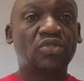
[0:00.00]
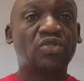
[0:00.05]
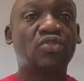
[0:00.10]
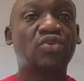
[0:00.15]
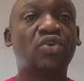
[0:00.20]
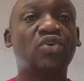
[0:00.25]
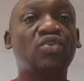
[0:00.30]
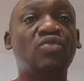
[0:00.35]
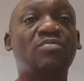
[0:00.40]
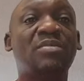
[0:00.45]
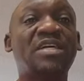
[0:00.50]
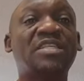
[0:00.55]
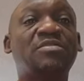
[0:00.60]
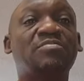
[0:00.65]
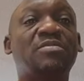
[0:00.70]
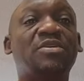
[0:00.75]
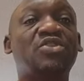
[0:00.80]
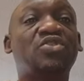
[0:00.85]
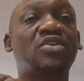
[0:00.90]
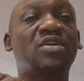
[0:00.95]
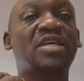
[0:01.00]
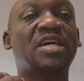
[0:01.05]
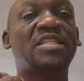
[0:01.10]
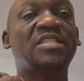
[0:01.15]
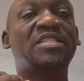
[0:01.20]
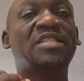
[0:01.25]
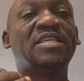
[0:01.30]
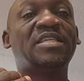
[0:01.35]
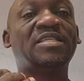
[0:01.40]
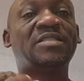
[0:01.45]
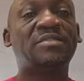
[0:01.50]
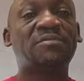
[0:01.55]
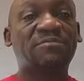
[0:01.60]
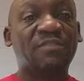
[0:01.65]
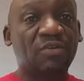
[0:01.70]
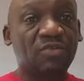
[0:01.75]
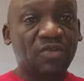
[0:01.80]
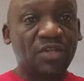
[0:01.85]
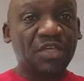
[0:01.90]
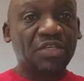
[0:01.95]
So you must make sure that this
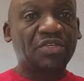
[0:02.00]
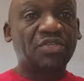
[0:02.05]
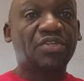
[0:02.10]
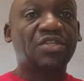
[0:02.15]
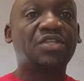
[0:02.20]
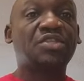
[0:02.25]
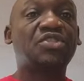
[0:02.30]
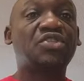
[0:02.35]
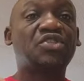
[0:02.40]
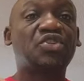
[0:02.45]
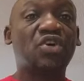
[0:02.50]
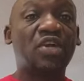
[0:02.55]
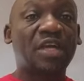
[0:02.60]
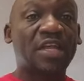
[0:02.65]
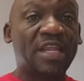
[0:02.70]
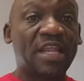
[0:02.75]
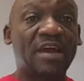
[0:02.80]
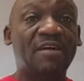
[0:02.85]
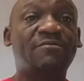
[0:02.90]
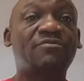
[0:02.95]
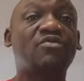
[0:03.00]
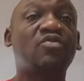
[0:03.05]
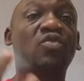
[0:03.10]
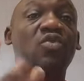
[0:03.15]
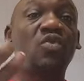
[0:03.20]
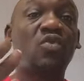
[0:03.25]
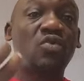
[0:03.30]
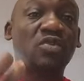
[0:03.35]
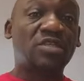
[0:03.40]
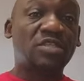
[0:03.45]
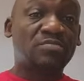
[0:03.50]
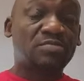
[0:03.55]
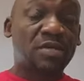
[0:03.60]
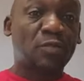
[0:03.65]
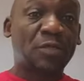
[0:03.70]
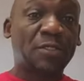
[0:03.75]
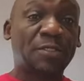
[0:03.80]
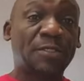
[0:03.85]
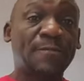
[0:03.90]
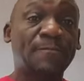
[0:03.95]
foundation is strong enough to hold this
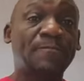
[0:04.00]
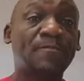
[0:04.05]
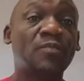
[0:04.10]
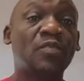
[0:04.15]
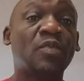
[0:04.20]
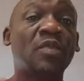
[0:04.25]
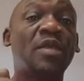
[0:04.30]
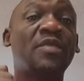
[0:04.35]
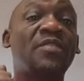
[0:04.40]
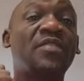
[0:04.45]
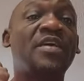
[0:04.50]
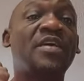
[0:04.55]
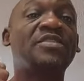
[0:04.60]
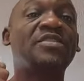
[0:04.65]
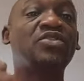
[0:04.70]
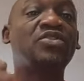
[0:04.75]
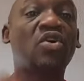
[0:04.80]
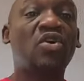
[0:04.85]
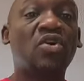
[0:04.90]
property. There's